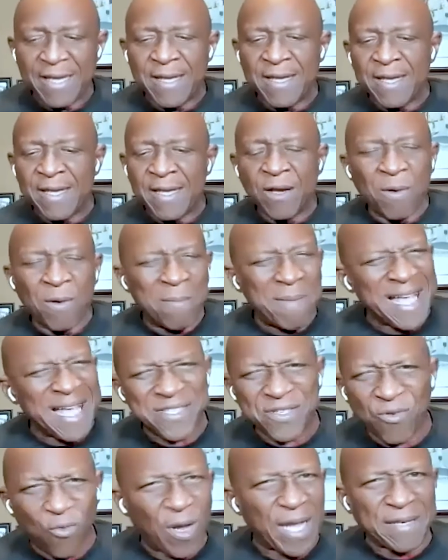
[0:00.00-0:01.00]

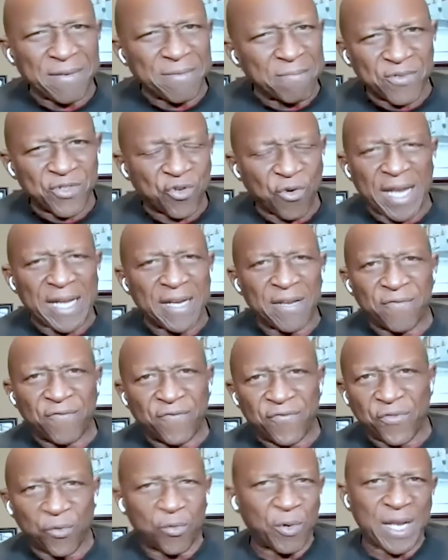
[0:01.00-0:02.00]
Imagine training
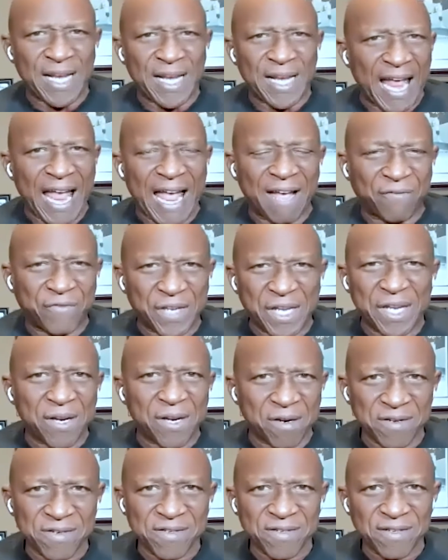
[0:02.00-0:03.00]
3.5
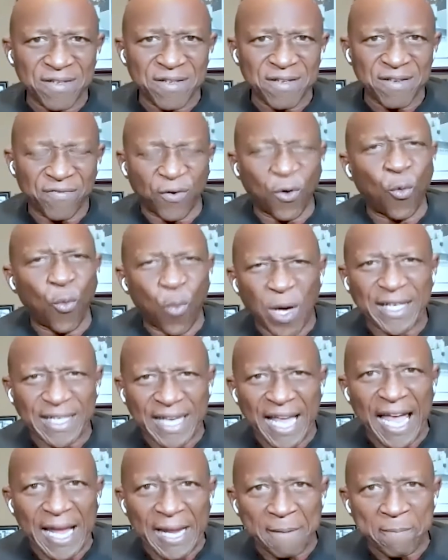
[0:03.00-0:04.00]
years for one
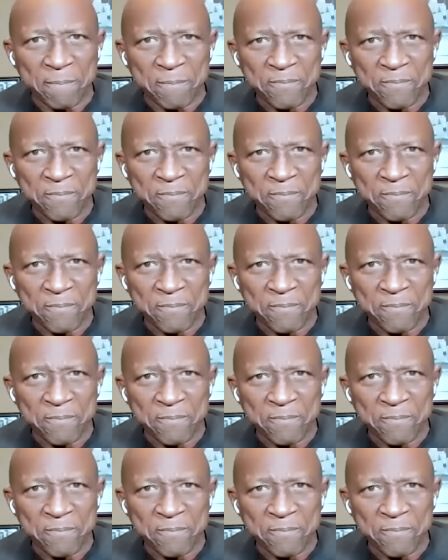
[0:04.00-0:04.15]
game.